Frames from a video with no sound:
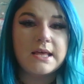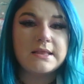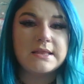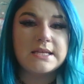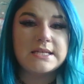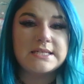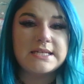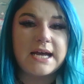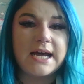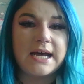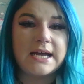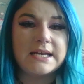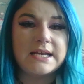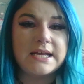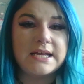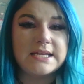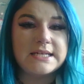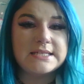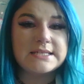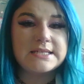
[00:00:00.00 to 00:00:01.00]
The dad
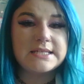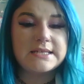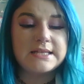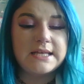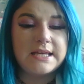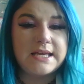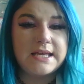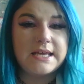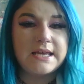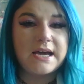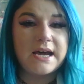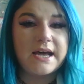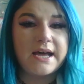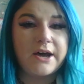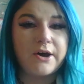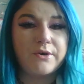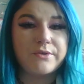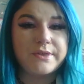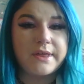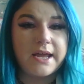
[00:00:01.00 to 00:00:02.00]
is the
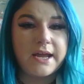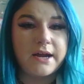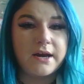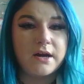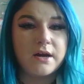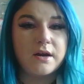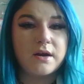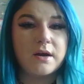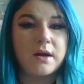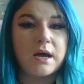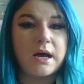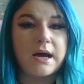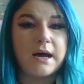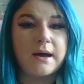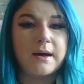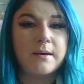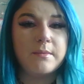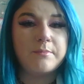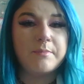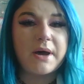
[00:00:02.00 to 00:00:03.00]
healthcare
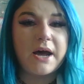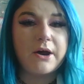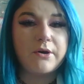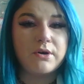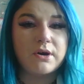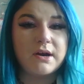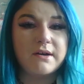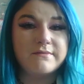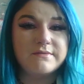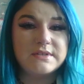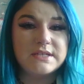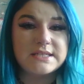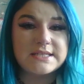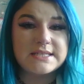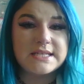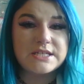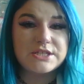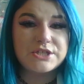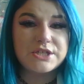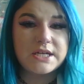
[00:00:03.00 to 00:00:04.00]
power of
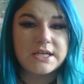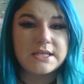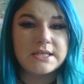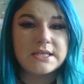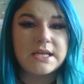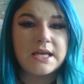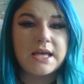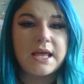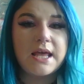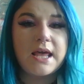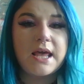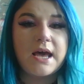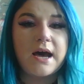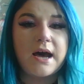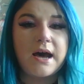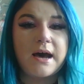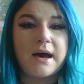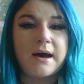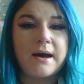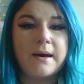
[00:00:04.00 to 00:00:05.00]
decision.
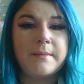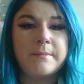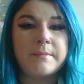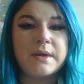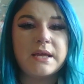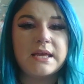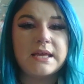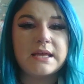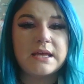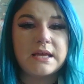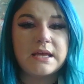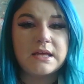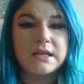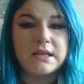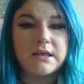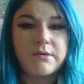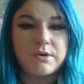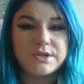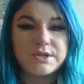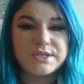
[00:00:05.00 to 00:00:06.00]
Um,
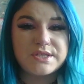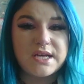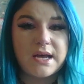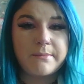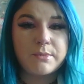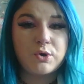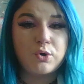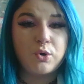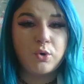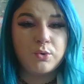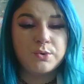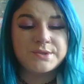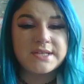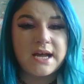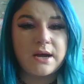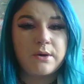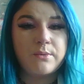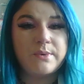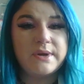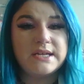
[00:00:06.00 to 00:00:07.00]
some goals
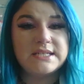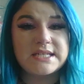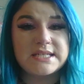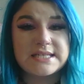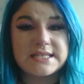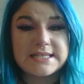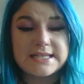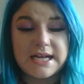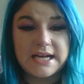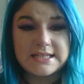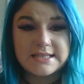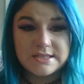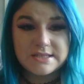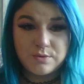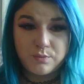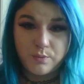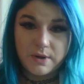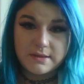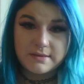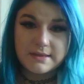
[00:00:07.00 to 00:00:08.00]
that we discussed
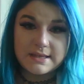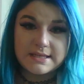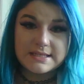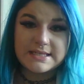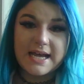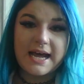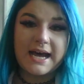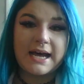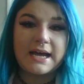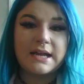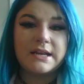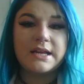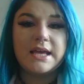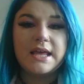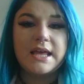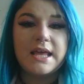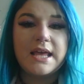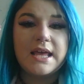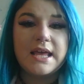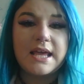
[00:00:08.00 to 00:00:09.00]
with the dad
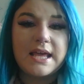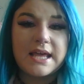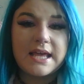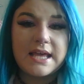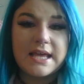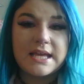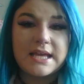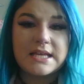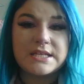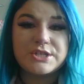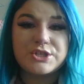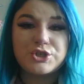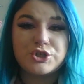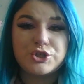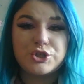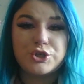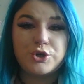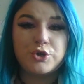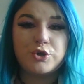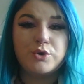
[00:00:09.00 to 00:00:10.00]
is
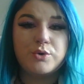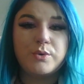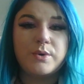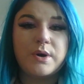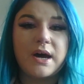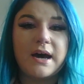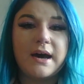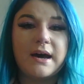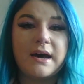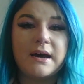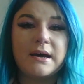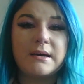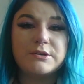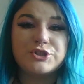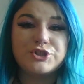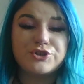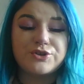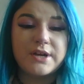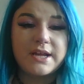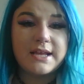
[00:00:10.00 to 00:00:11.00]
to
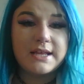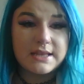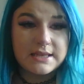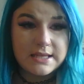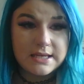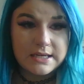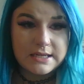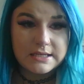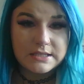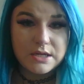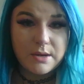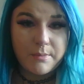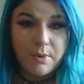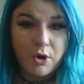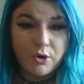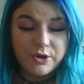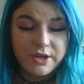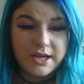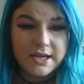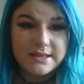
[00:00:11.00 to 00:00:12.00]
treat the
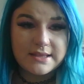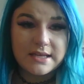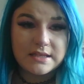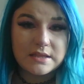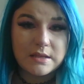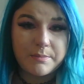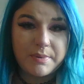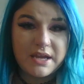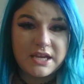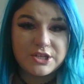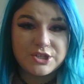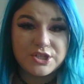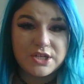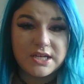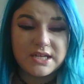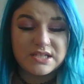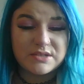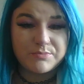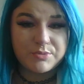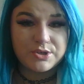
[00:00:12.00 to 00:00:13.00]
pneumonia that the
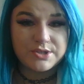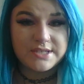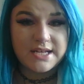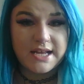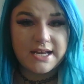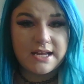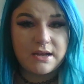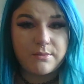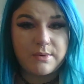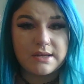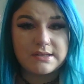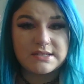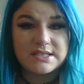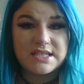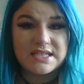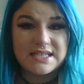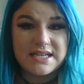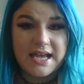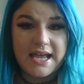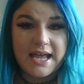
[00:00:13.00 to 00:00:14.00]
patient is presenting with
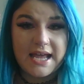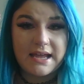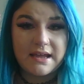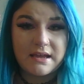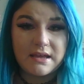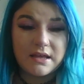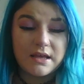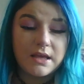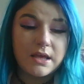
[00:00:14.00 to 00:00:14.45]
today.